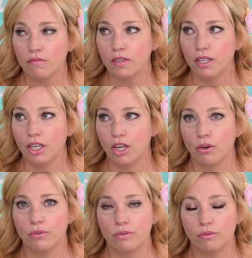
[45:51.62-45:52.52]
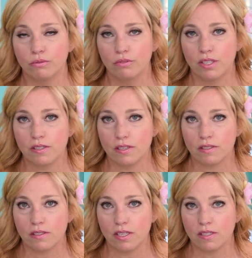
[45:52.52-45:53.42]
You know, this
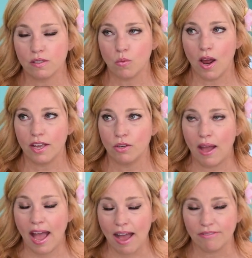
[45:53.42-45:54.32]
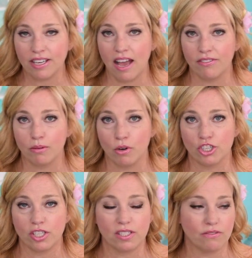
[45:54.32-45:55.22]
is why you have to have an
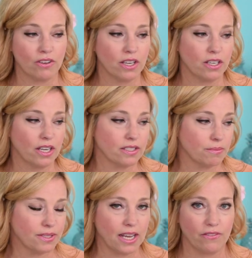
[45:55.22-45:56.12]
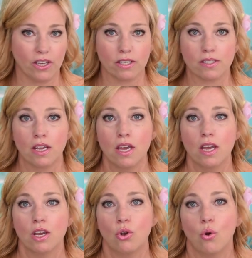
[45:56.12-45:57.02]
emergency fund and some savings.
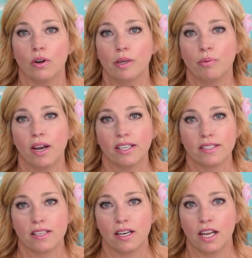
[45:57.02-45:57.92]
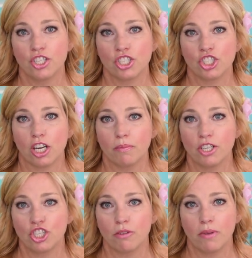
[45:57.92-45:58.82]
Corey Pregant said, I just checked my
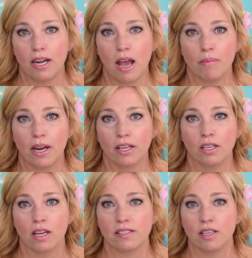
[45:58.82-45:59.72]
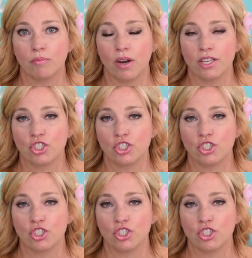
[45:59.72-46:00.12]
Shipmate app and I could not see a price